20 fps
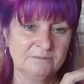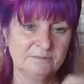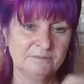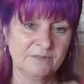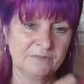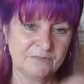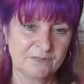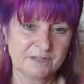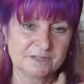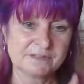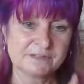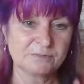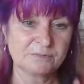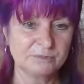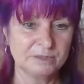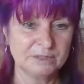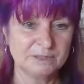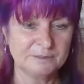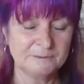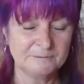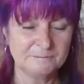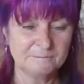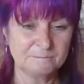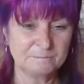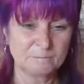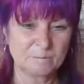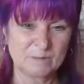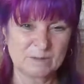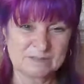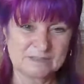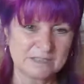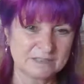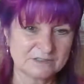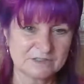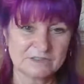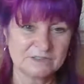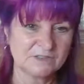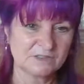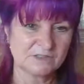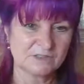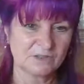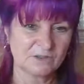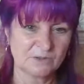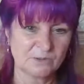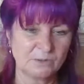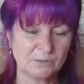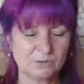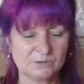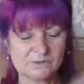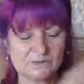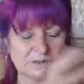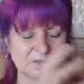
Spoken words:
that that's real. It's actually just a thought.